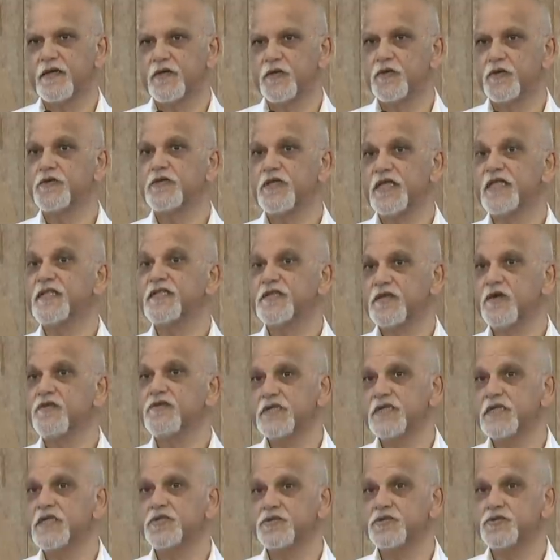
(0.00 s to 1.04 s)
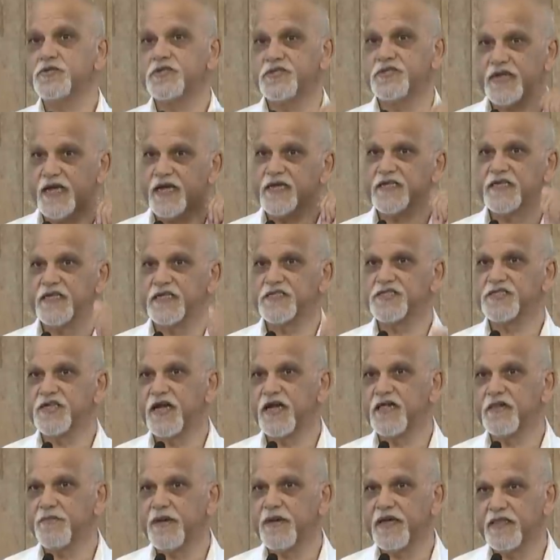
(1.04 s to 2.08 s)
You then don't need to drag that
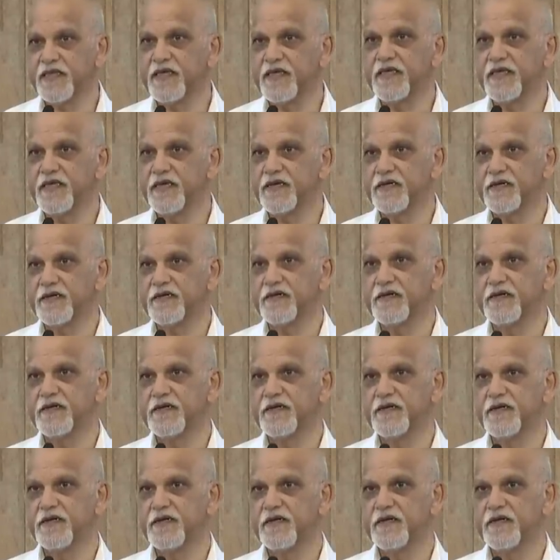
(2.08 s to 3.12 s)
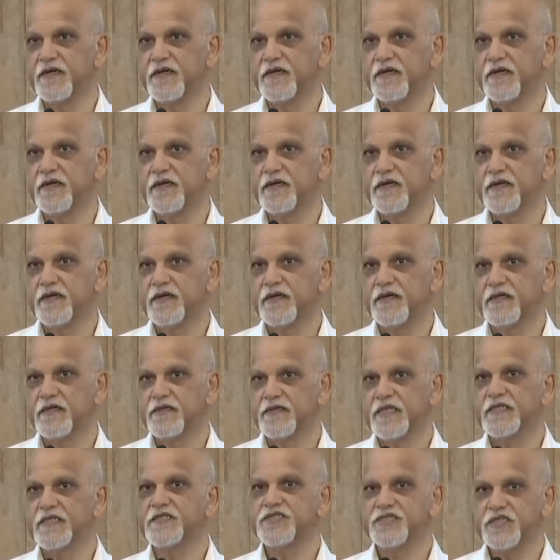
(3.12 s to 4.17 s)
child by the ear.
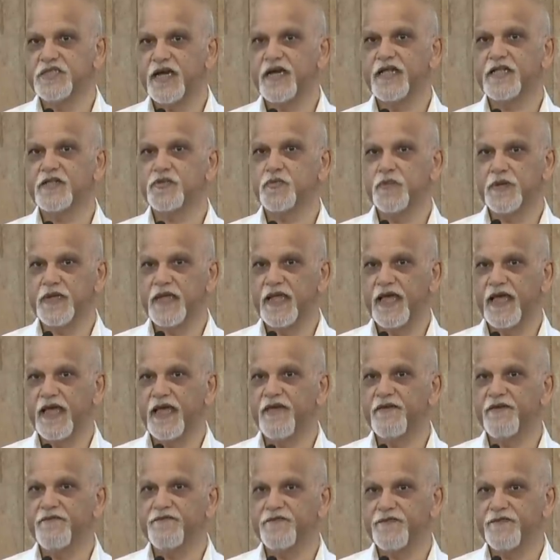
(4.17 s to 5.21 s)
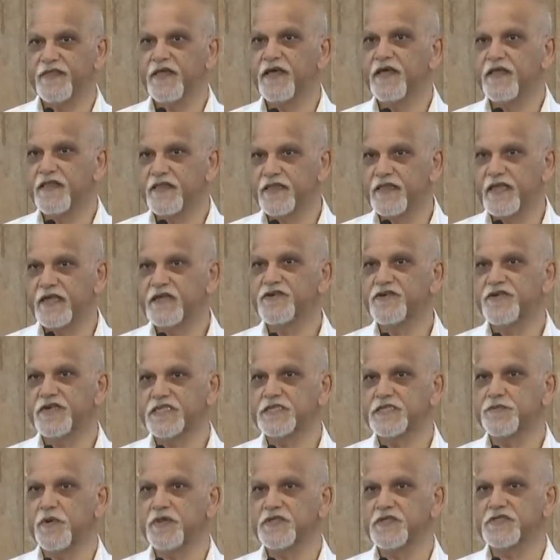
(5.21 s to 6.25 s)
That child will have that
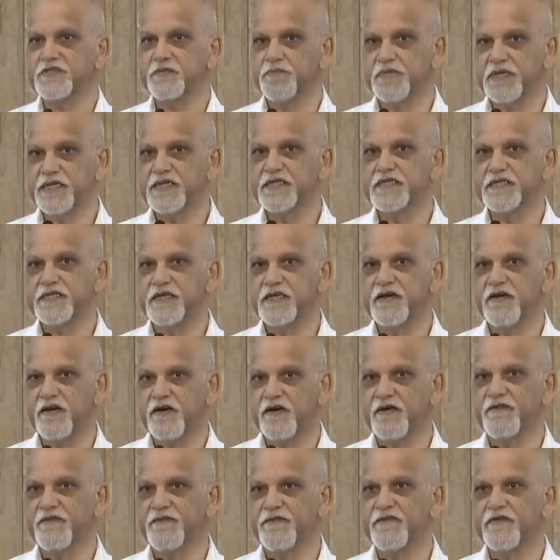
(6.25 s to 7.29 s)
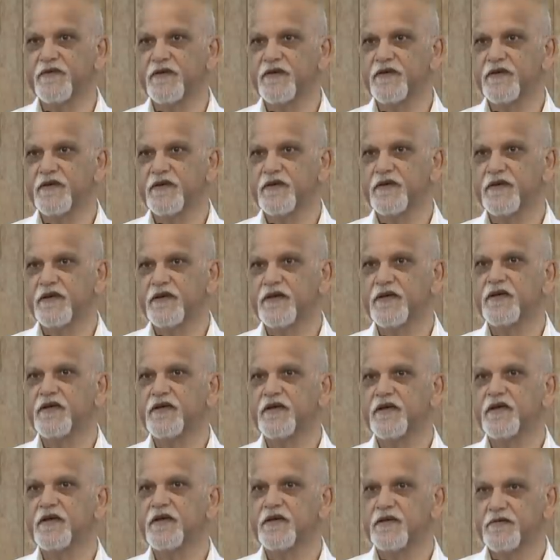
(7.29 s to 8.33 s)
responsibility of
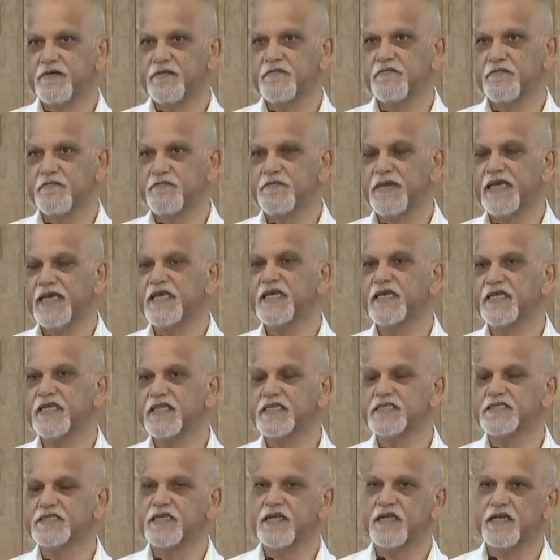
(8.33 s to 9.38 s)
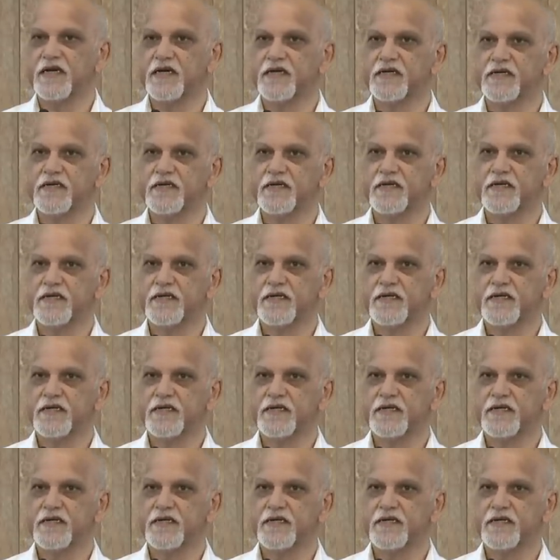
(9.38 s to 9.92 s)
making the Salah.